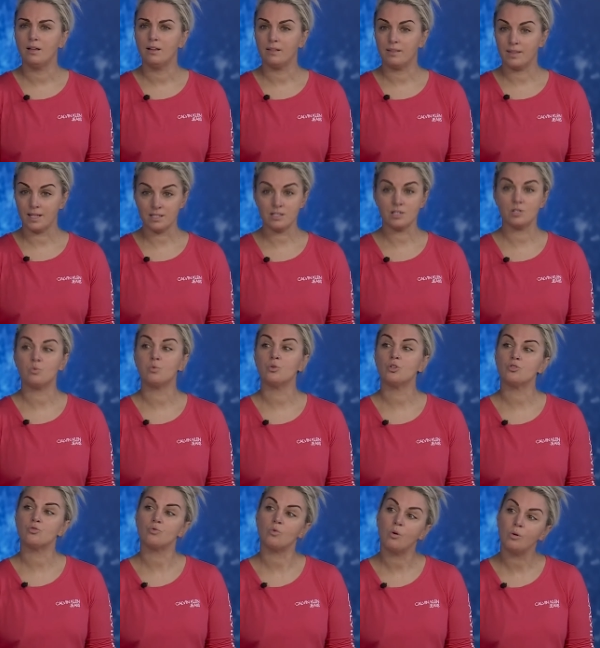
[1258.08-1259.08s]
this is
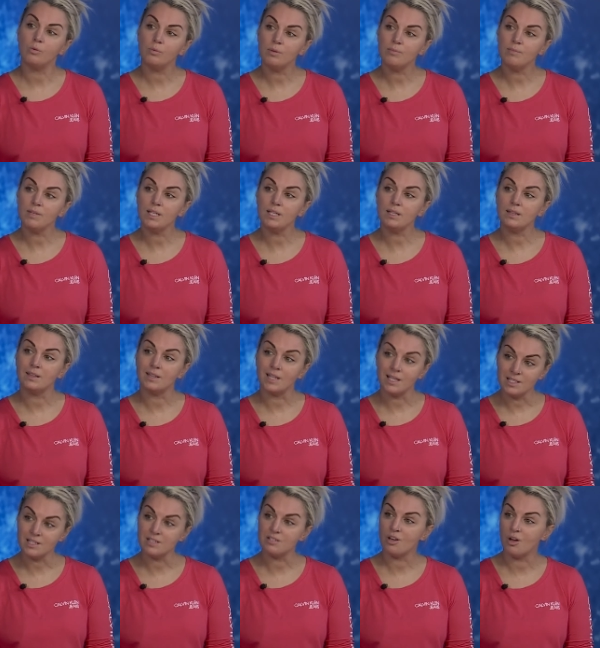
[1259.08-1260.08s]
what's wrong with me and
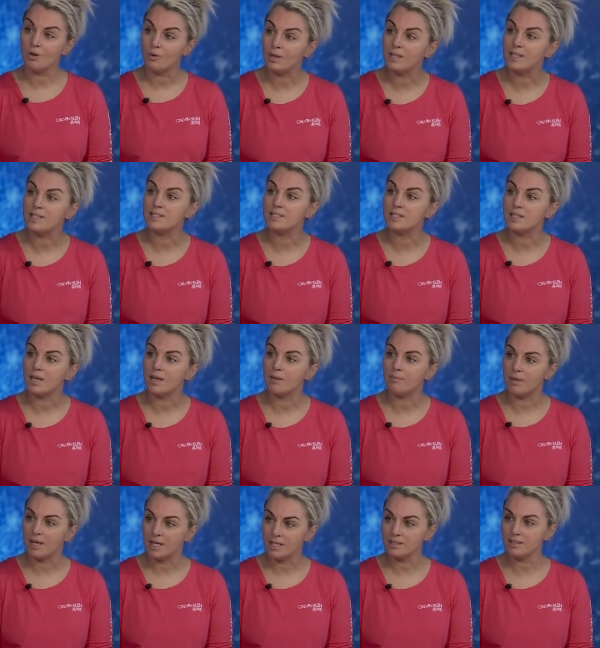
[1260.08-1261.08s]
this is how I need to
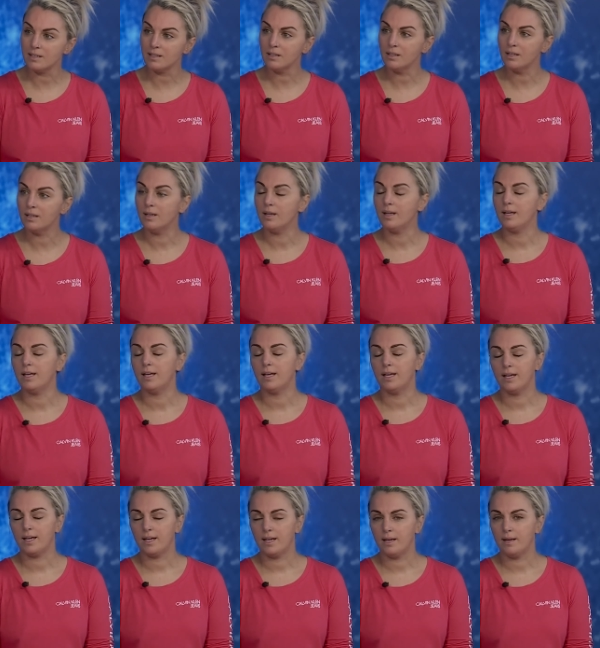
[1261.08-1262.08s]
get better.
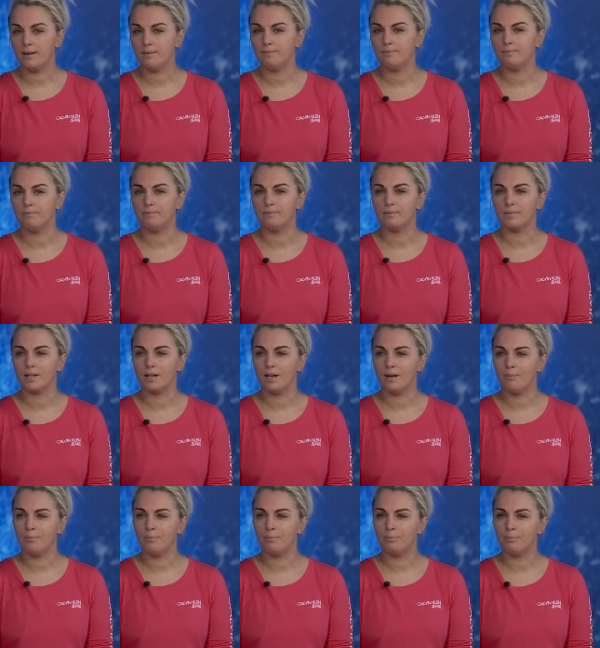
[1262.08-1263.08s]

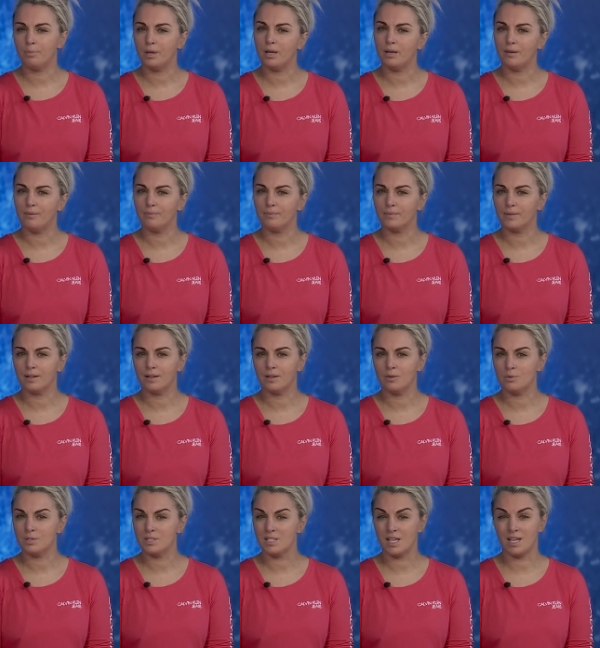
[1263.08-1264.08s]
But
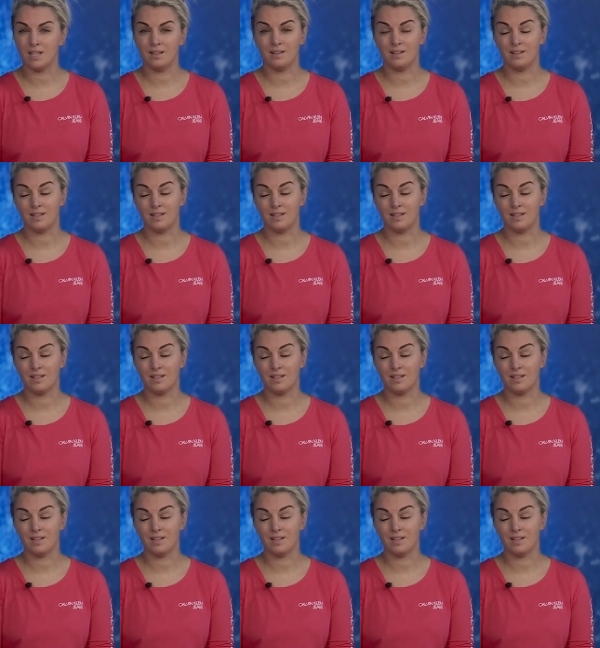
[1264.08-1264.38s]
there was then the